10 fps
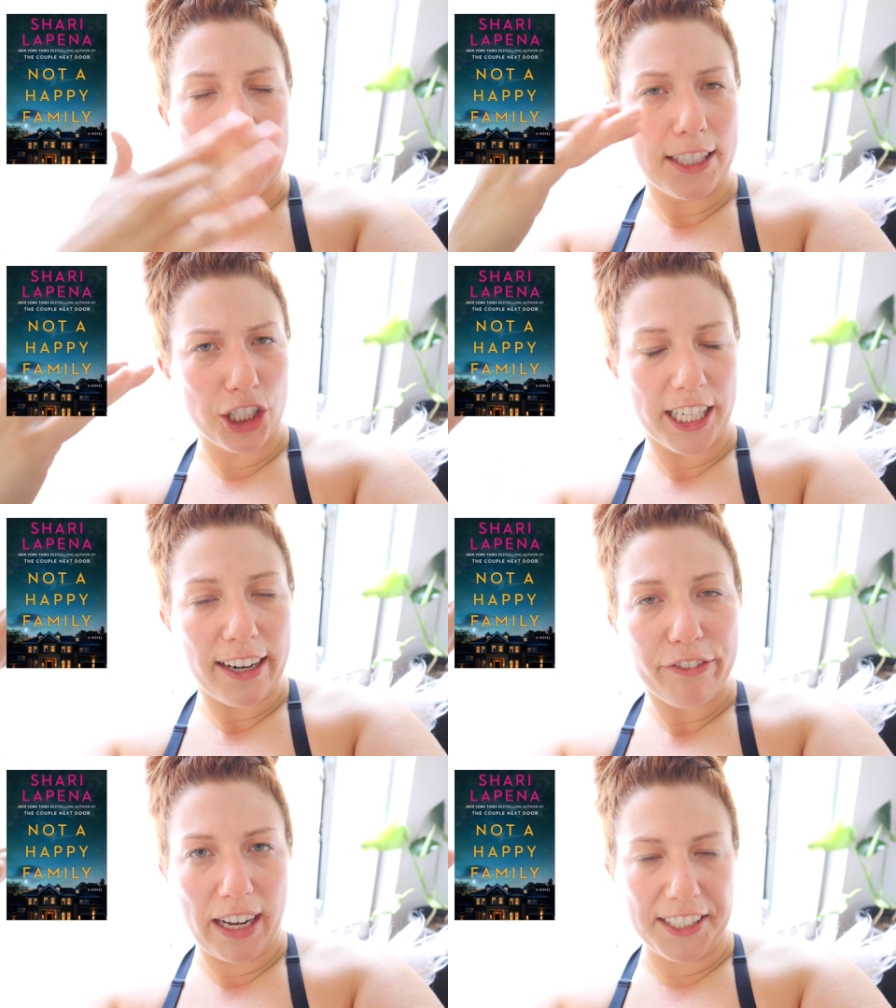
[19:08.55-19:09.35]
They're going
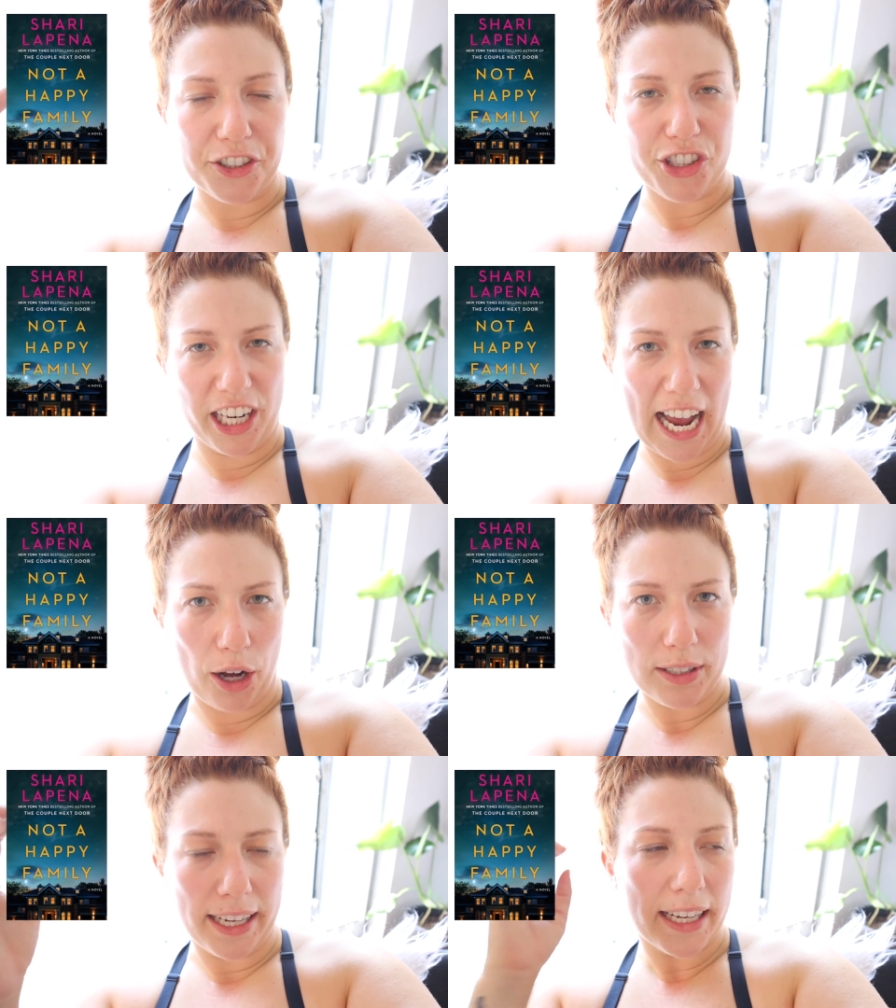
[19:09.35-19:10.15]
to find your shit
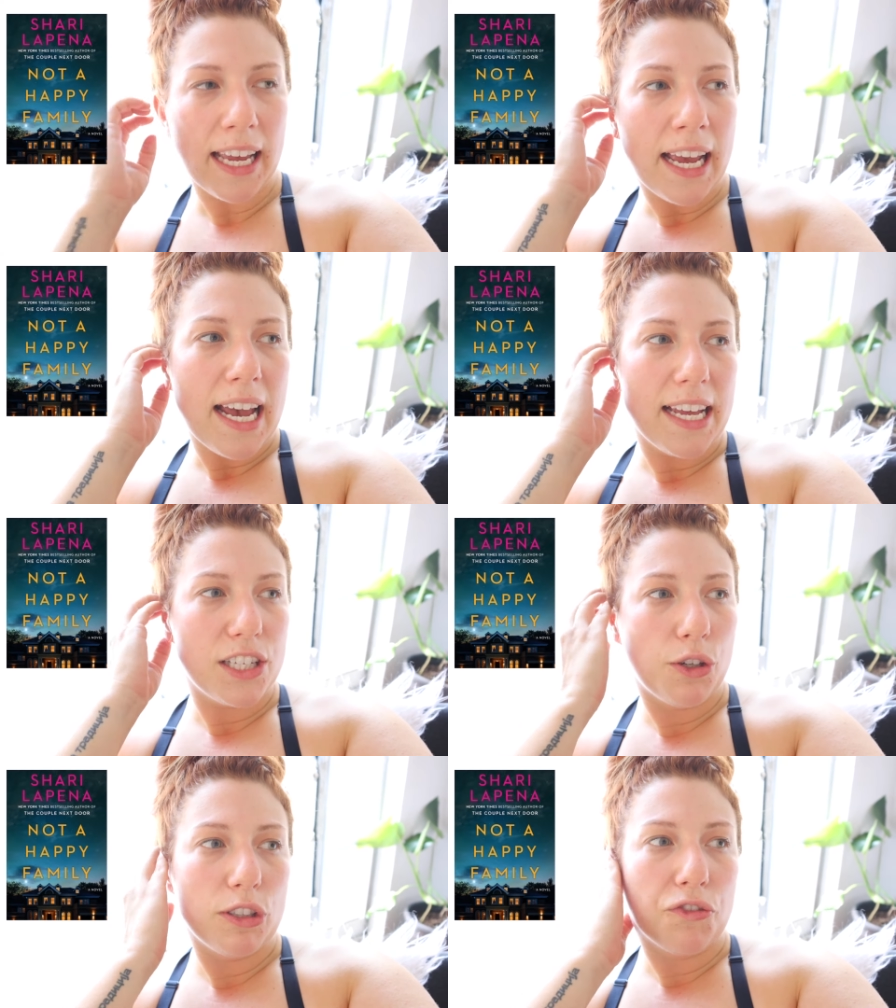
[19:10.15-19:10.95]
out. Like, and
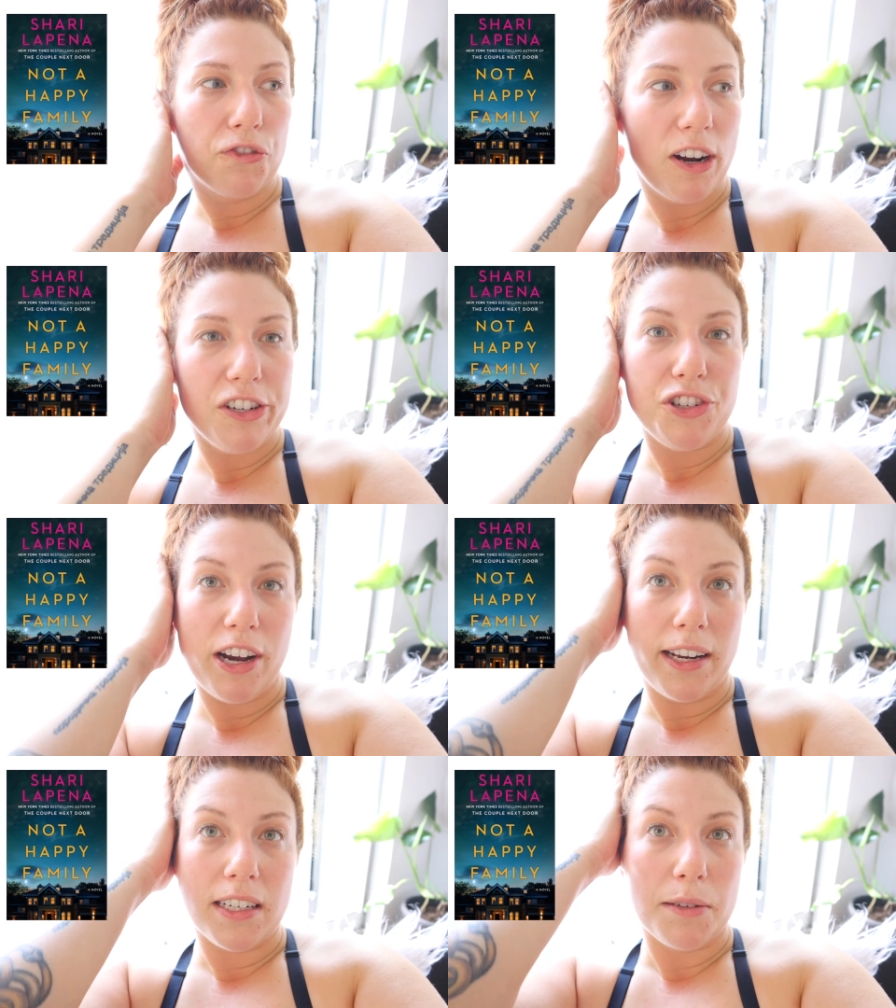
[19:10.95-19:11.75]
so it's
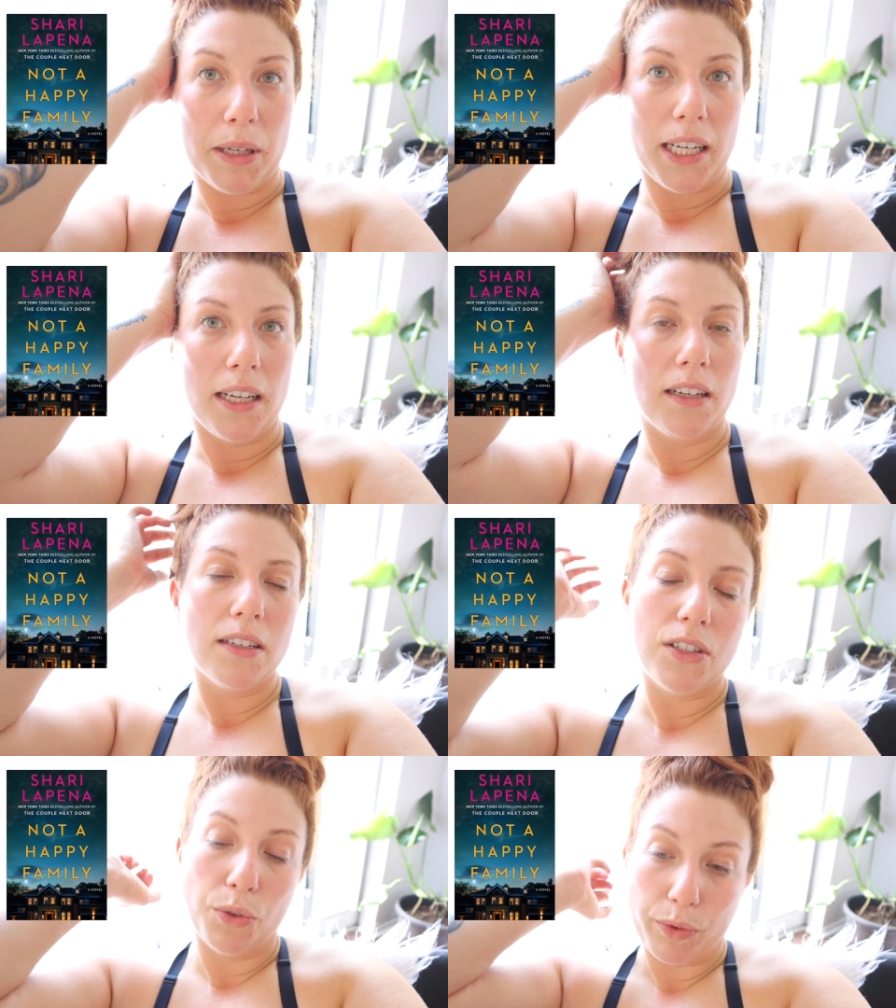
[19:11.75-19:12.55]
frustrating to me to